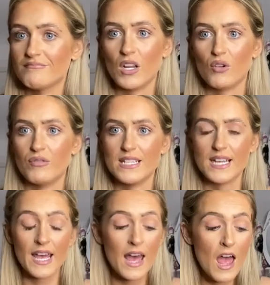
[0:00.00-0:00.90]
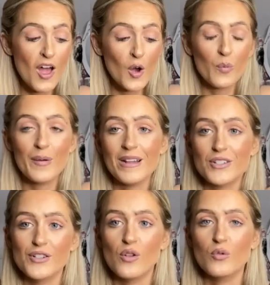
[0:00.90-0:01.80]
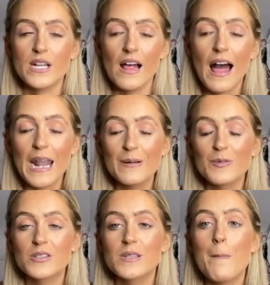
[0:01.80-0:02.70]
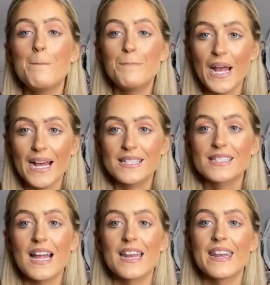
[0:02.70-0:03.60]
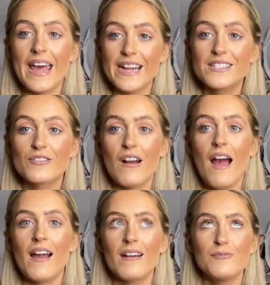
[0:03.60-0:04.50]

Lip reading: Crazy. We went down to the hotel and it was the best night's crack.